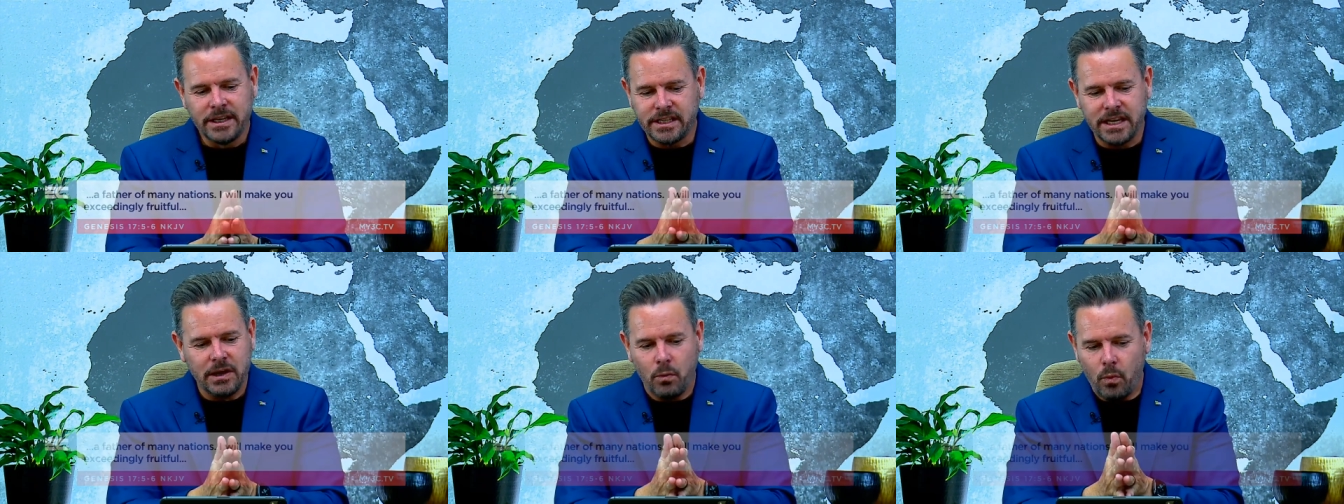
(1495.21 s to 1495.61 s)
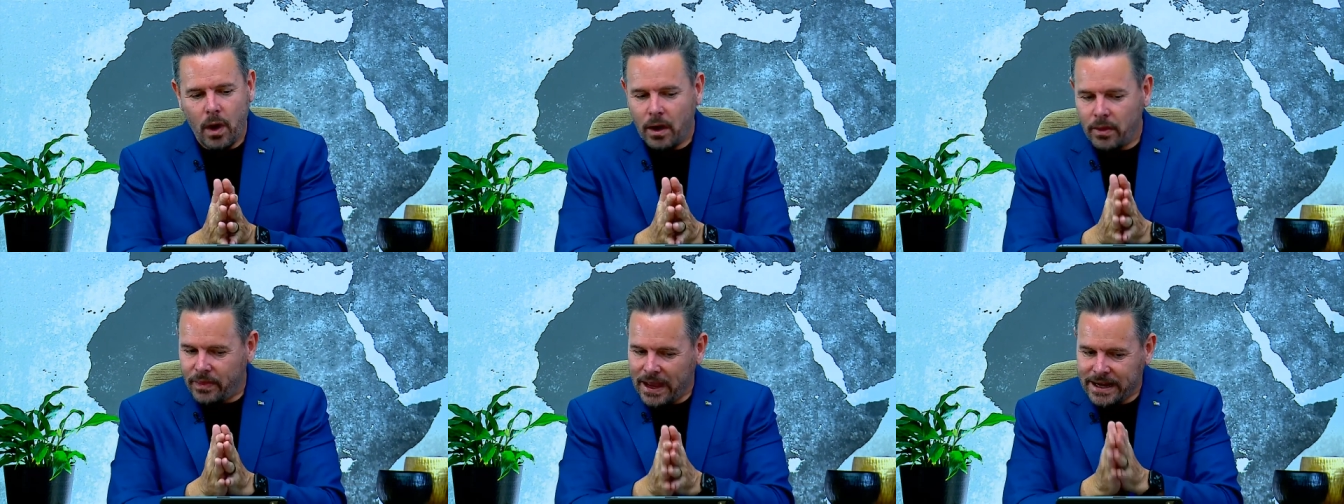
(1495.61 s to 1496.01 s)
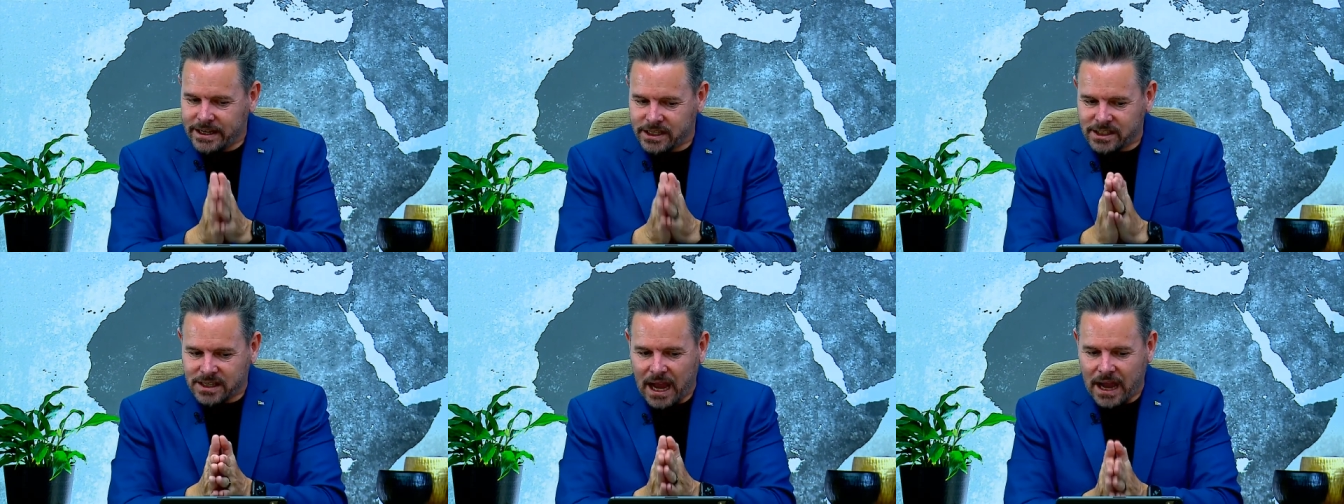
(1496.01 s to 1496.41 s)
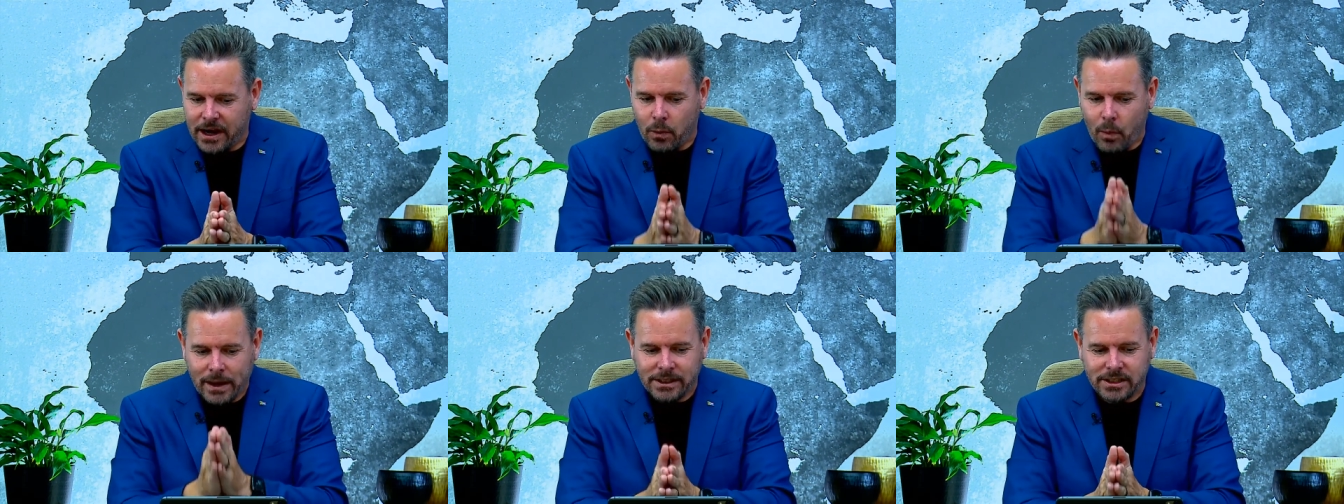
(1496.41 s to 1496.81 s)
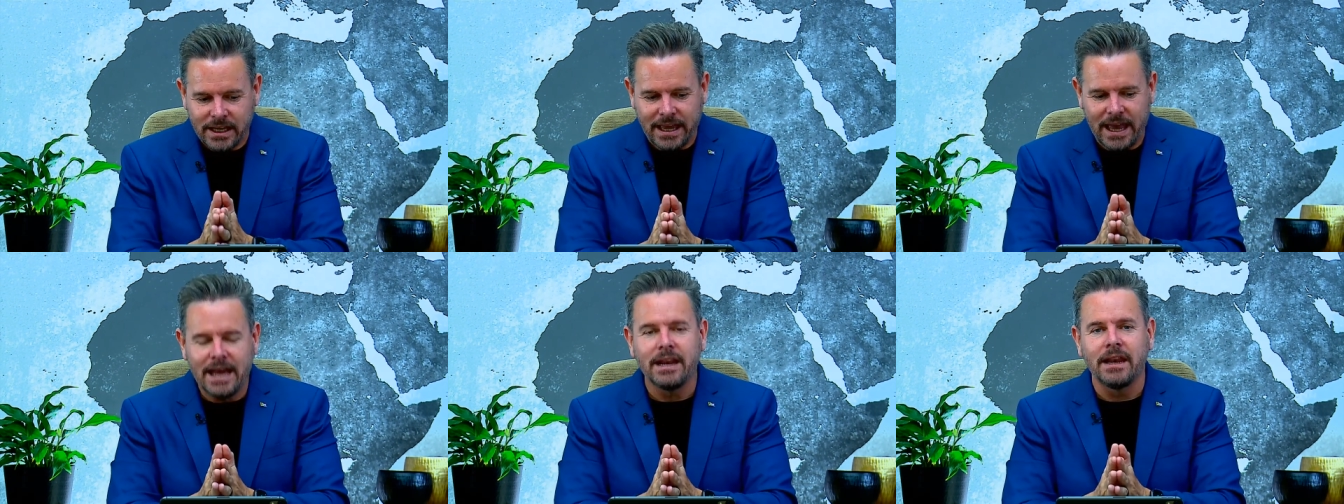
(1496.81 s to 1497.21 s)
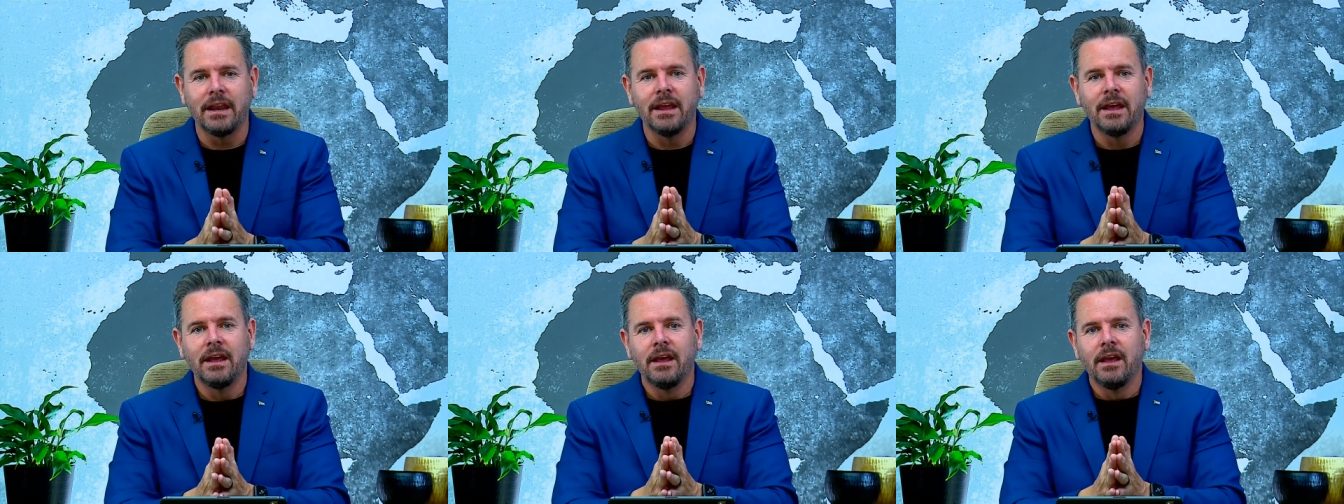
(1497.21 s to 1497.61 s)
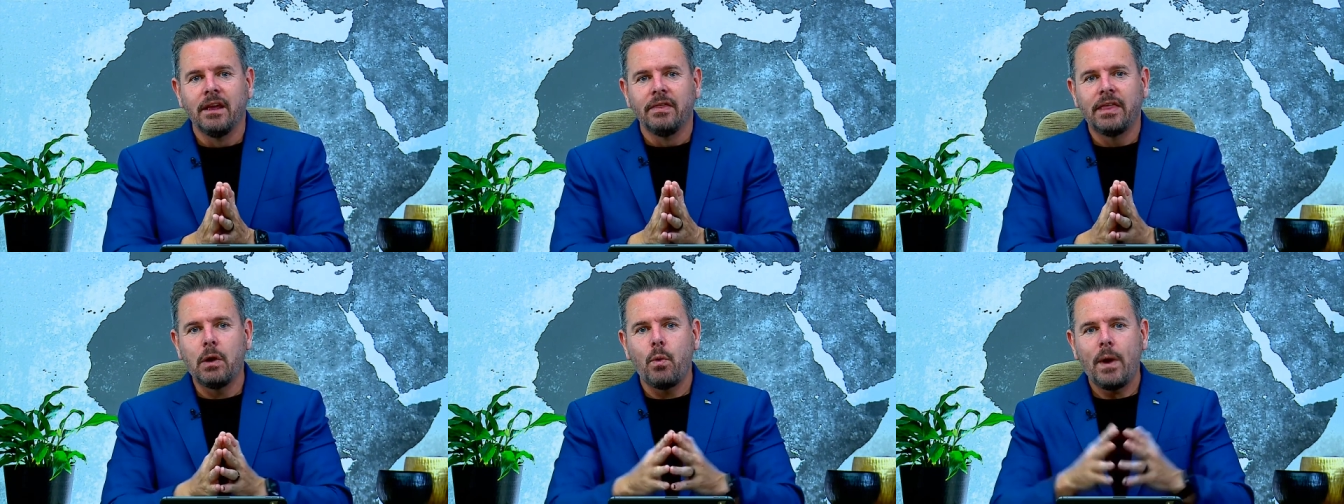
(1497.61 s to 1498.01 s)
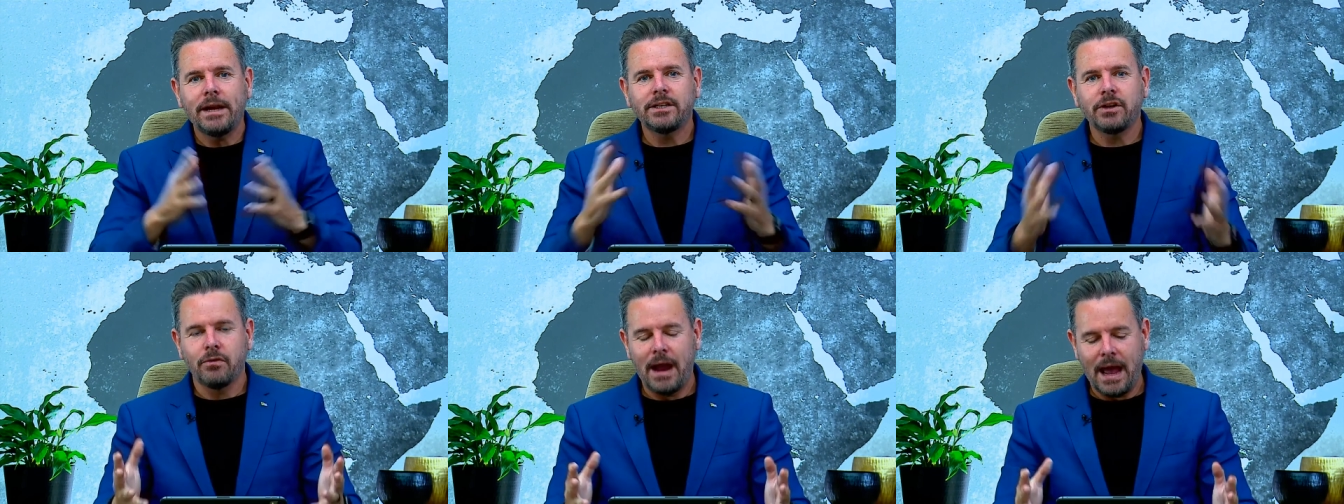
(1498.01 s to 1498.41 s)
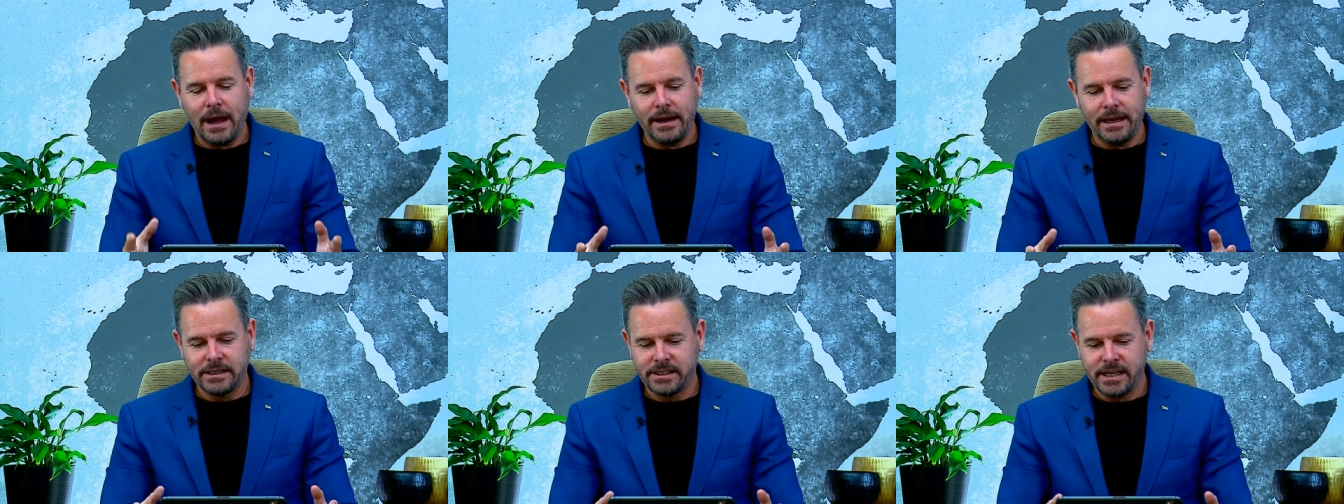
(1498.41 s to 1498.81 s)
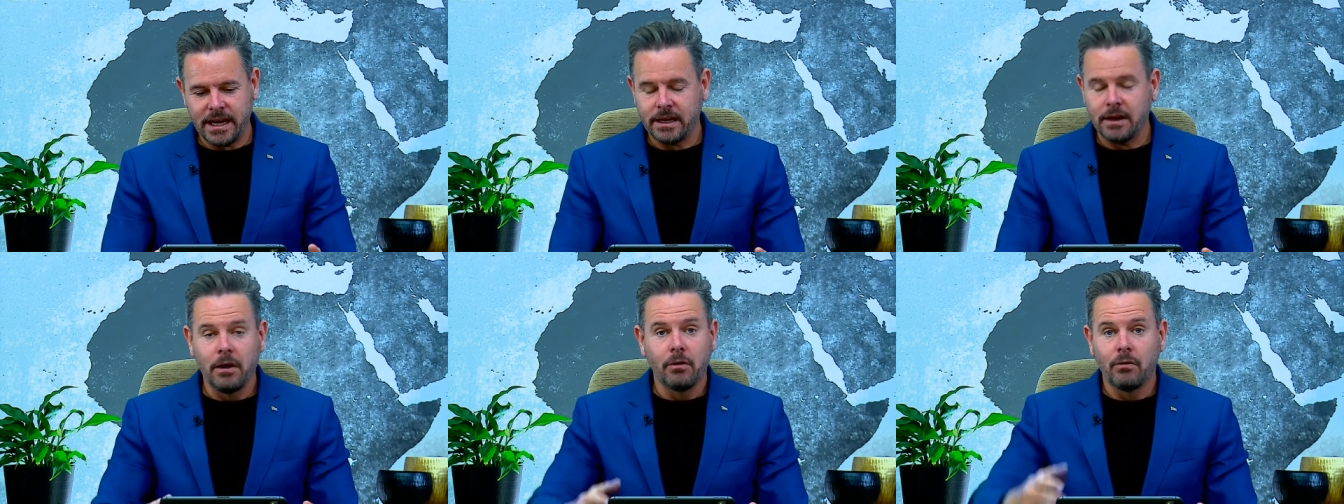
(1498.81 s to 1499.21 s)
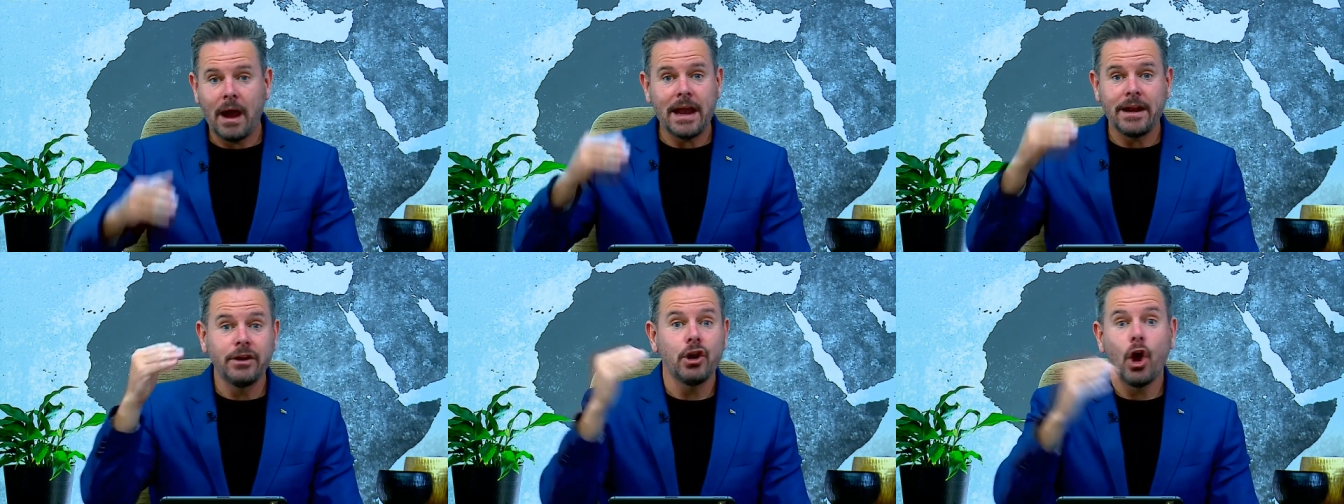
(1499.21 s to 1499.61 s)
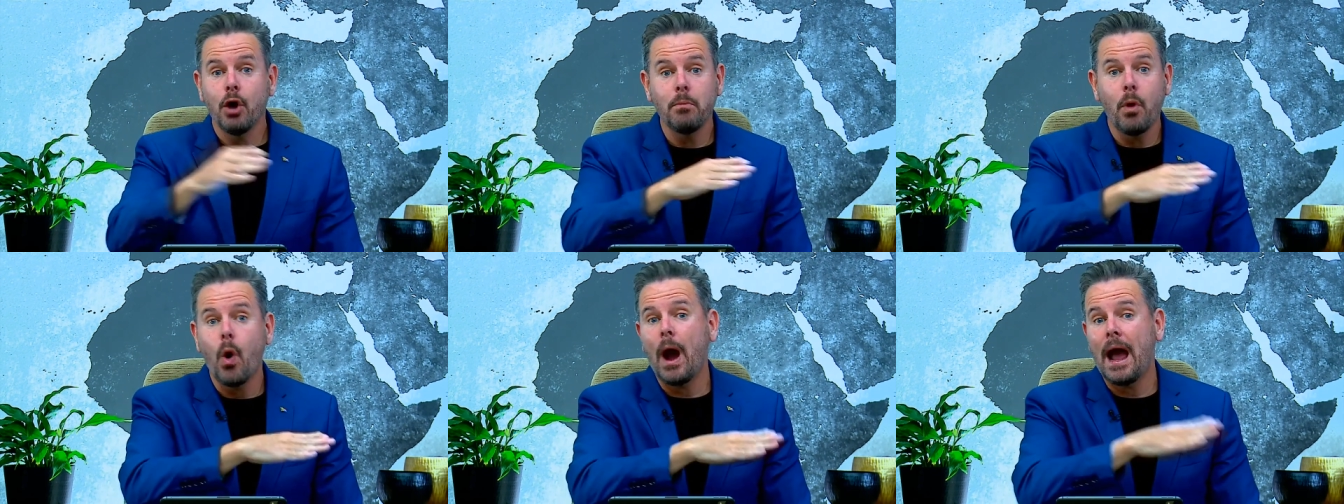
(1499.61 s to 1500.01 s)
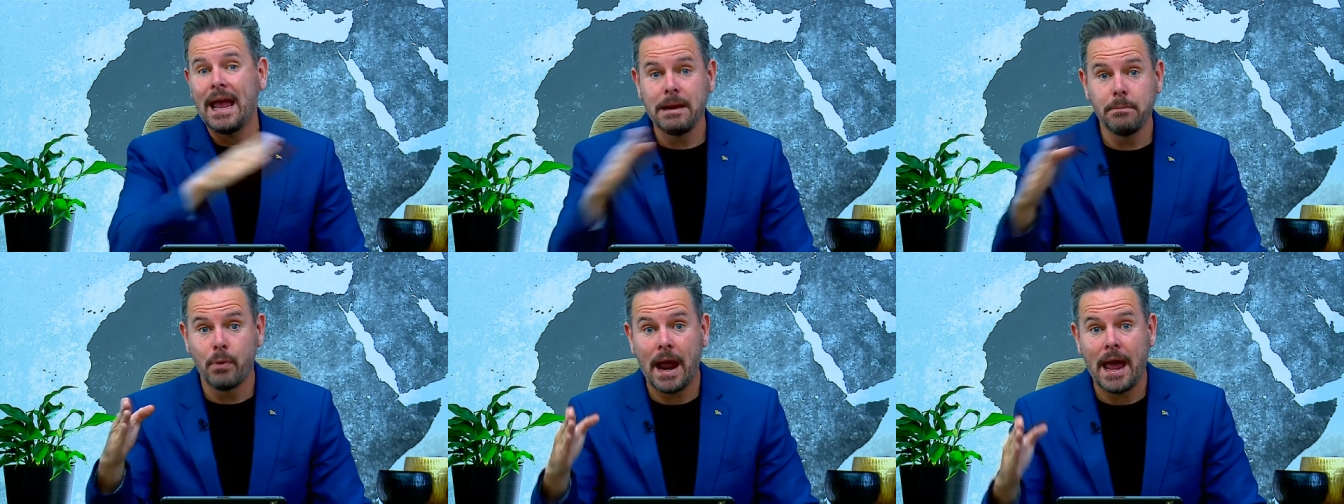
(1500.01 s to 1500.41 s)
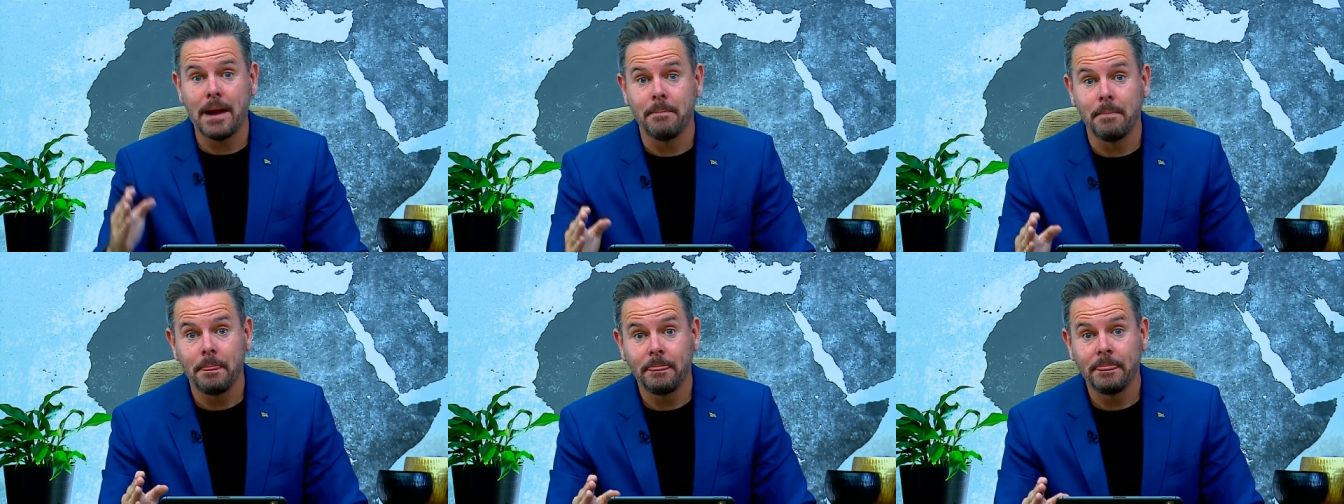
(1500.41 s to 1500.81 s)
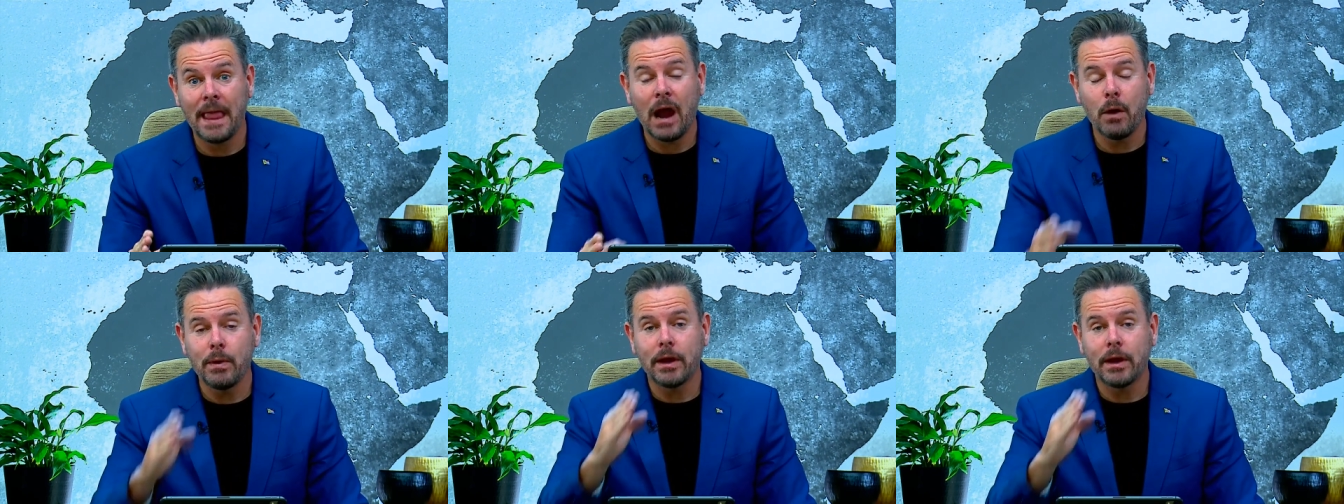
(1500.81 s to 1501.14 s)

See, they decided once again, they went around and said, Right, no more Abram. Now